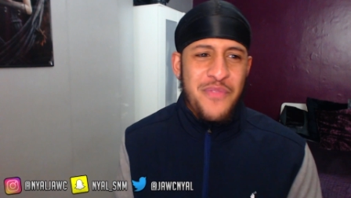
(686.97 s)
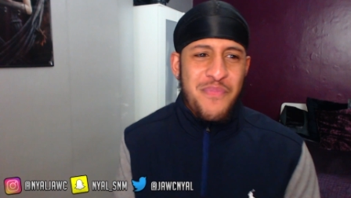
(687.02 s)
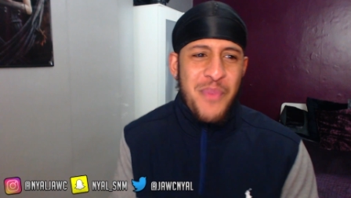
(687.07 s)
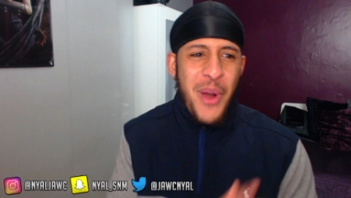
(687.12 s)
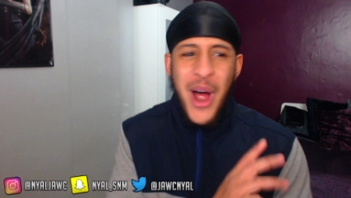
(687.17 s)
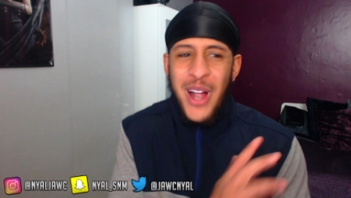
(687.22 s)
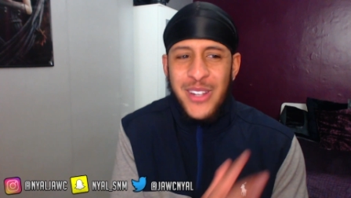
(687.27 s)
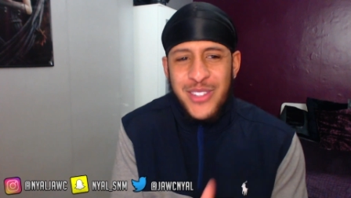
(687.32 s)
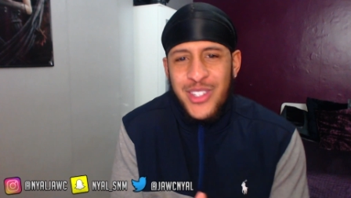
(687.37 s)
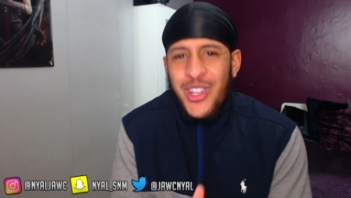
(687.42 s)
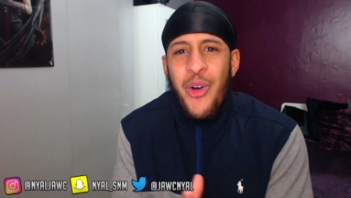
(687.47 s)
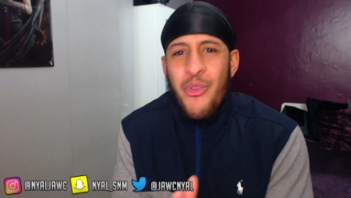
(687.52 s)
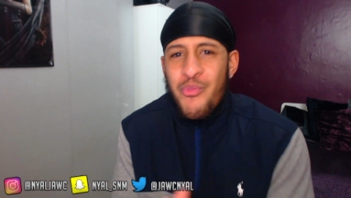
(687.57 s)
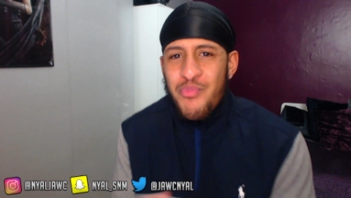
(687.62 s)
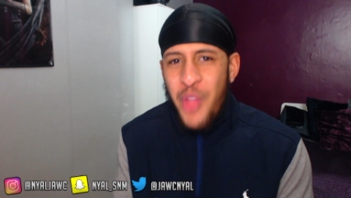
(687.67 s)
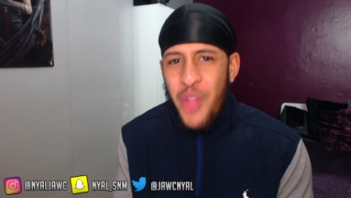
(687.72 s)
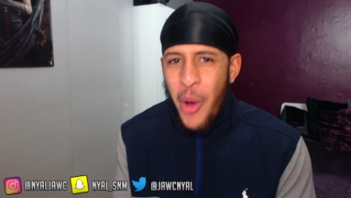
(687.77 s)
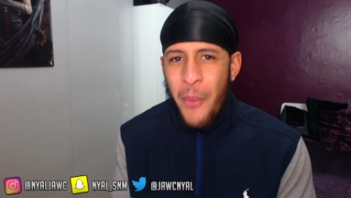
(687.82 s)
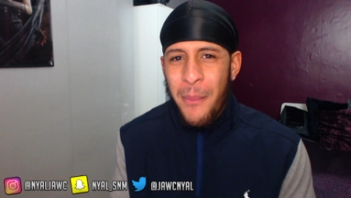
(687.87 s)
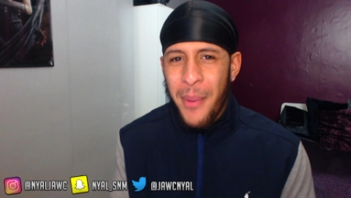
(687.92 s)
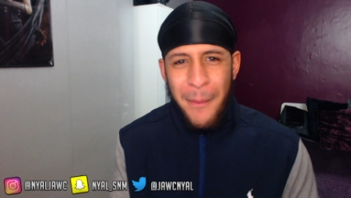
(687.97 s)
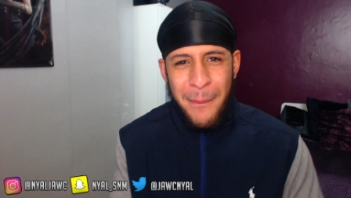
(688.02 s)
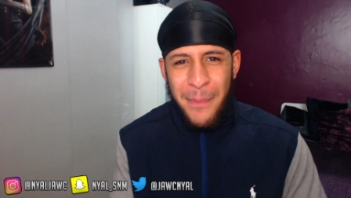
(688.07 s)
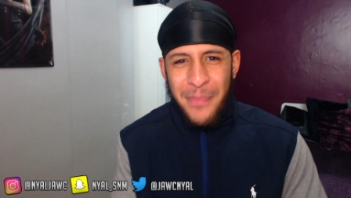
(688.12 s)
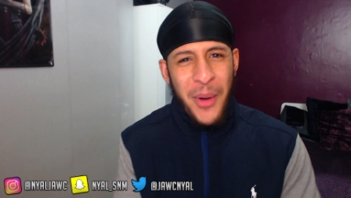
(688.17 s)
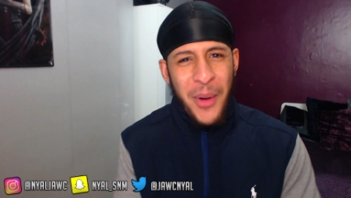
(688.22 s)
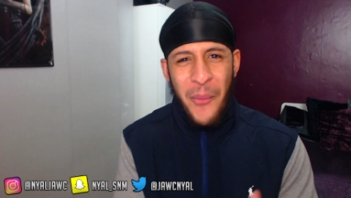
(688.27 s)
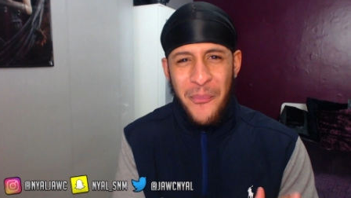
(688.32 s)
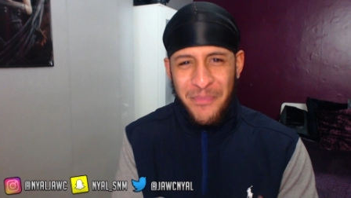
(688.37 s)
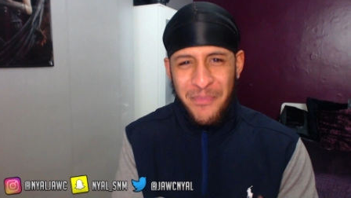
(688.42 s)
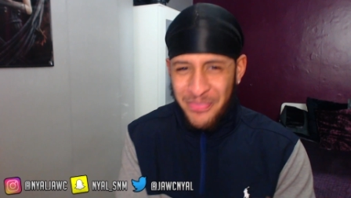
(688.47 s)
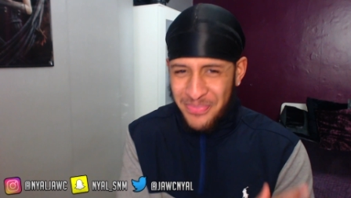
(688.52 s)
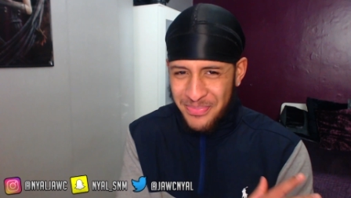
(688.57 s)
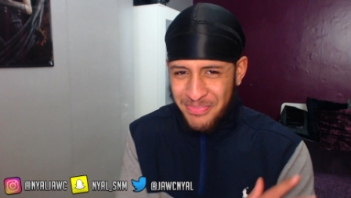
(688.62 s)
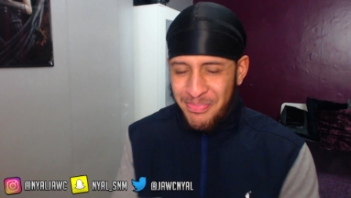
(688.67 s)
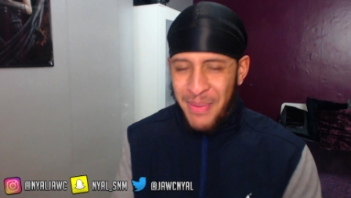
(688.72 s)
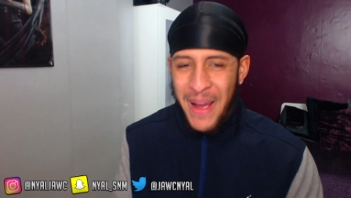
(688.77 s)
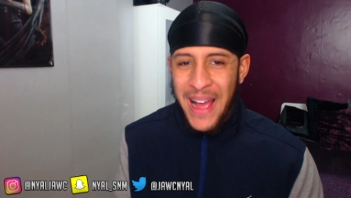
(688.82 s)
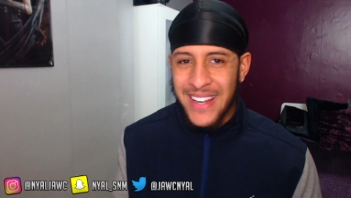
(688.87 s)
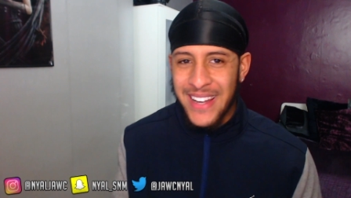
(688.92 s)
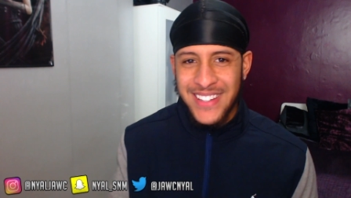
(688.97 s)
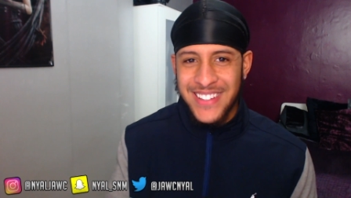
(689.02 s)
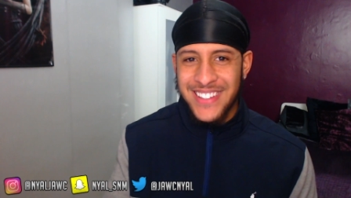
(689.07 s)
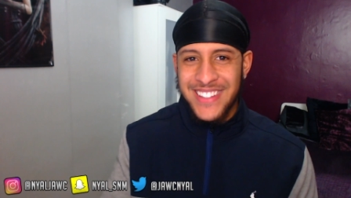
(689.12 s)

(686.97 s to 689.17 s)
bro, I don't know, but bro, bad.